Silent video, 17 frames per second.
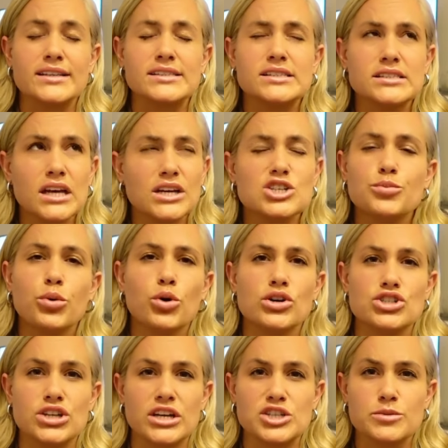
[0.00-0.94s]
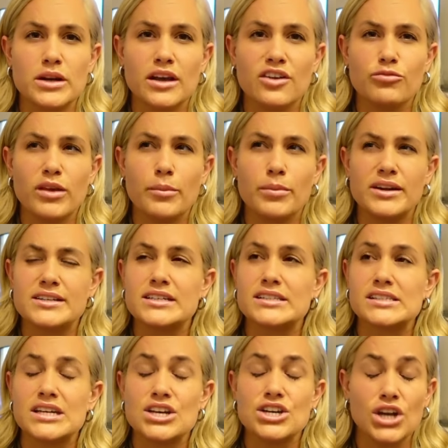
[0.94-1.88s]
It's such poor judgment of me, but it
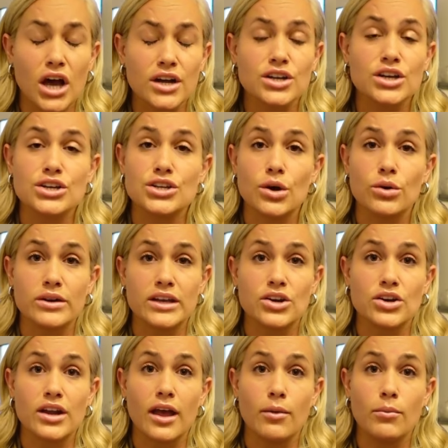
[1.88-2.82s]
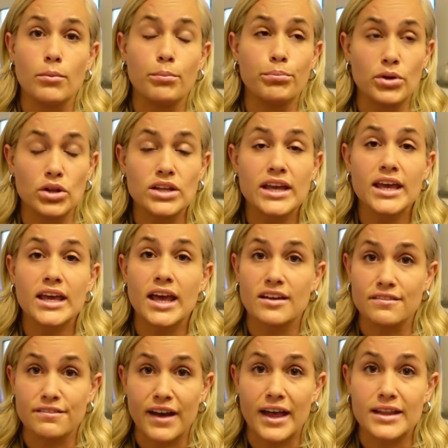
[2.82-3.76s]
does not condone internet bullying
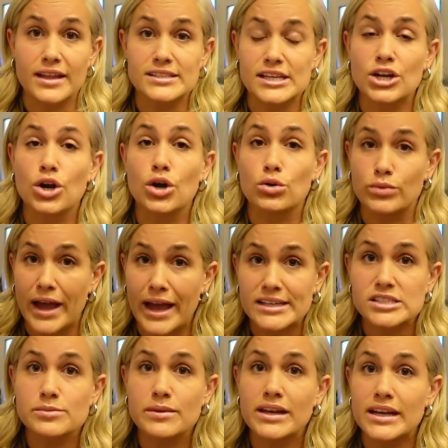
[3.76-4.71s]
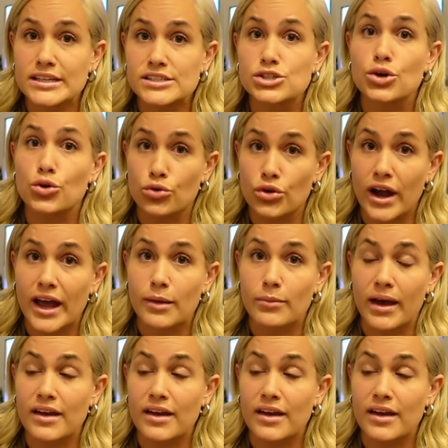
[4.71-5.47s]
and violence and harassment is a crime.